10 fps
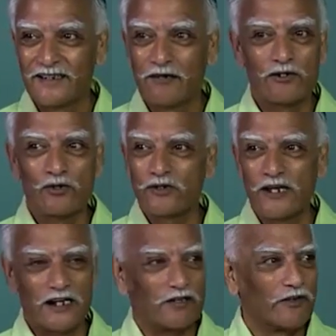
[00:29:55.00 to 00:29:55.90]
There was no
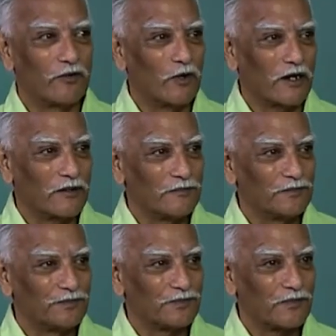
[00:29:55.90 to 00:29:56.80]
scientific work.
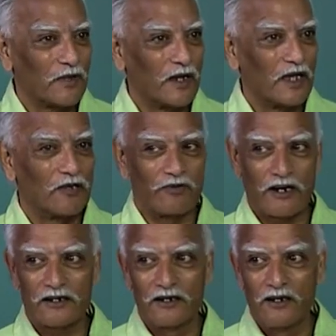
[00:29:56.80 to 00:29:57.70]
In
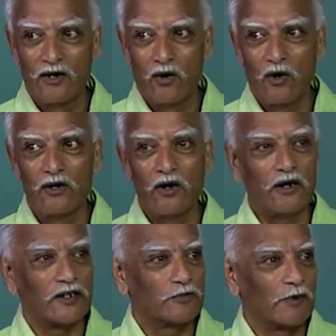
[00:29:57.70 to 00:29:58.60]
fact, all
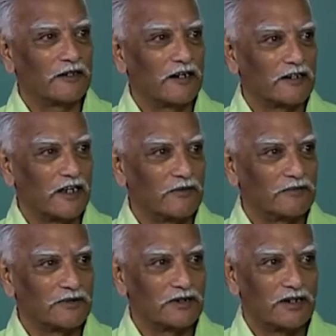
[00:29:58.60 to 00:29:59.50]
knowledge by that time
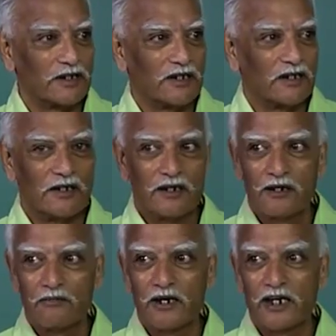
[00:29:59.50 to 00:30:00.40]

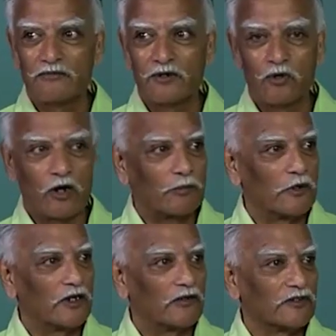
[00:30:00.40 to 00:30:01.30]
became the
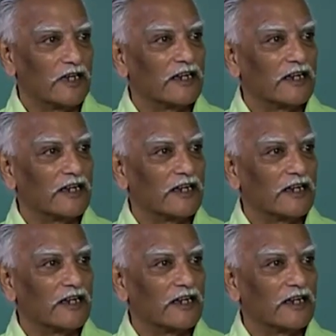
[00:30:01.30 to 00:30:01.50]
monopoly of the